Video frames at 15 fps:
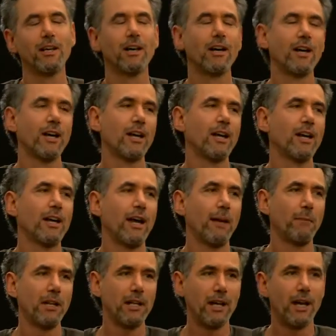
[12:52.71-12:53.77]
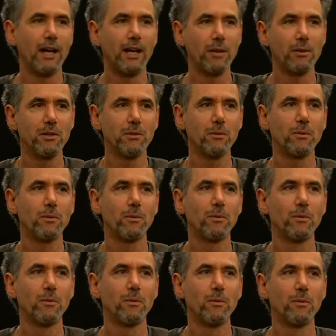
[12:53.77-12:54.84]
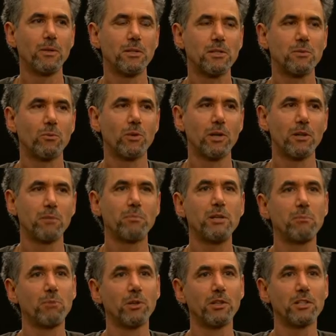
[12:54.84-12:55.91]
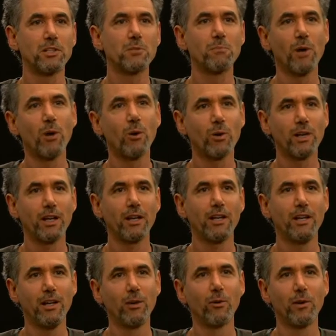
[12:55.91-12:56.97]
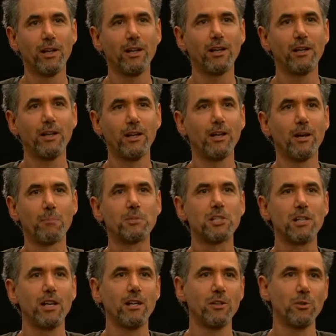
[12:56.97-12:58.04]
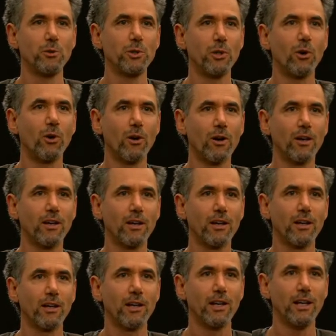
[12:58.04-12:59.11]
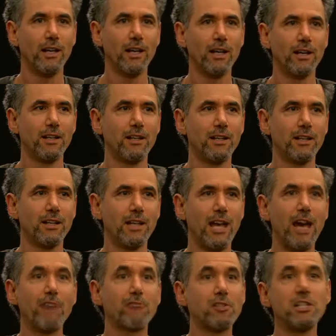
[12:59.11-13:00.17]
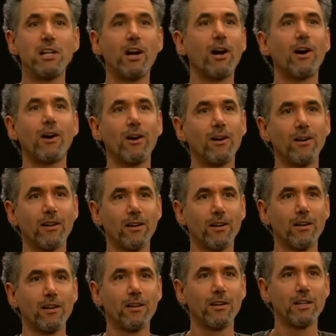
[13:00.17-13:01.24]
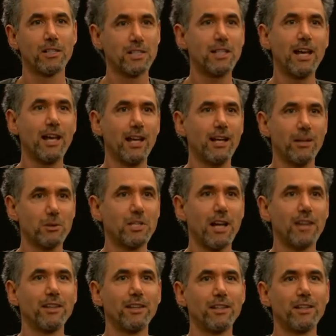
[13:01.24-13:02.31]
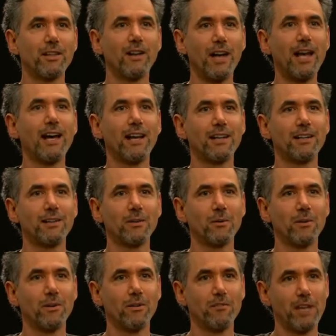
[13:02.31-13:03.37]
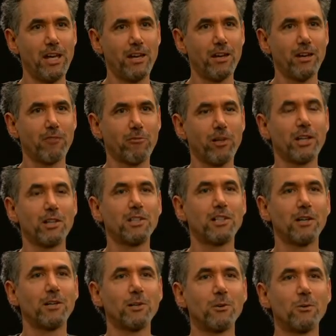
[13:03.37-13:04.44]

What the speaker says: Yeah. I mean, I was one of the people that spoke at a hearing in upstate New York in the FDR estate. It was on the land, Franklin Delano